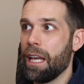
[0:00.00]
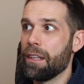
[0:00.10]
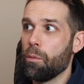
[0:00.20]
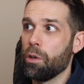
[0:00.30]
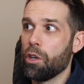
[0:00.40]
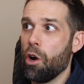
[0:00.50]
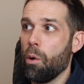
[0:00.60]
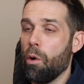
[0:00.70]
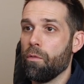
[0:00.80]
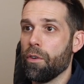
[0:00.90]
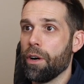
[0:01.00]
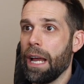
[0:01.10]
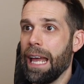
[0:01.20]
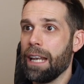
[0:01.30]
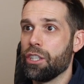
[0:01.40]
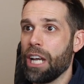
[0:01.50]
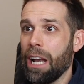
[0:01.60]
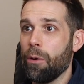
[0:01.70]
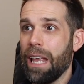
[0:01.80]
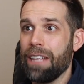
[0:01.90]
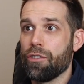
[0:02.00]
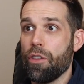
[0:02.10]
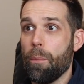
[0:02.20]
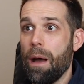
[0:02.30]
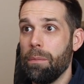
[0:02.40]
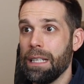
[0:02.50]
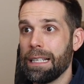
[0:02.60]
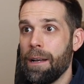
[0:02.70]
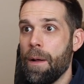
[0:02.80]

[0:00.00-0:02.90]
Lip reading: and then we'll go over and check out Answer the Public.